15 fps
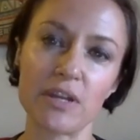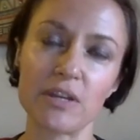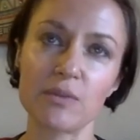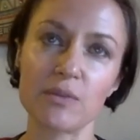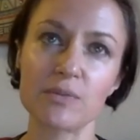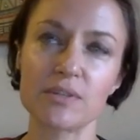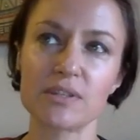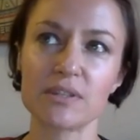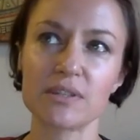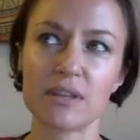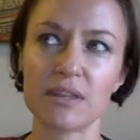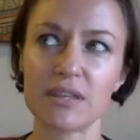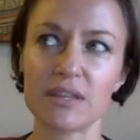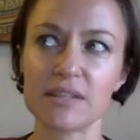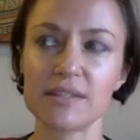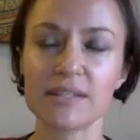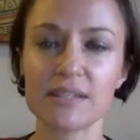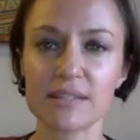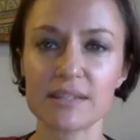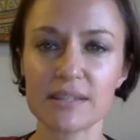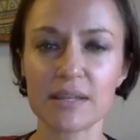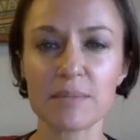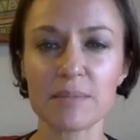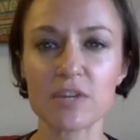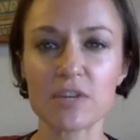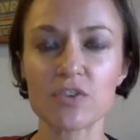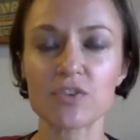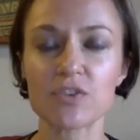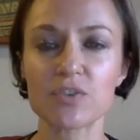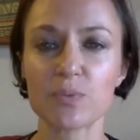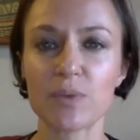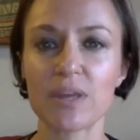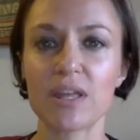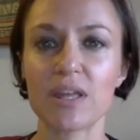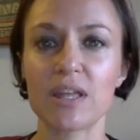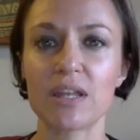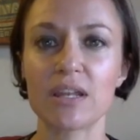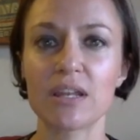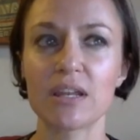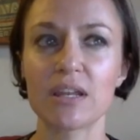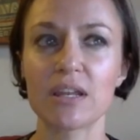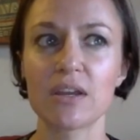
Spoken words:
It was, I think, 6 centimeters when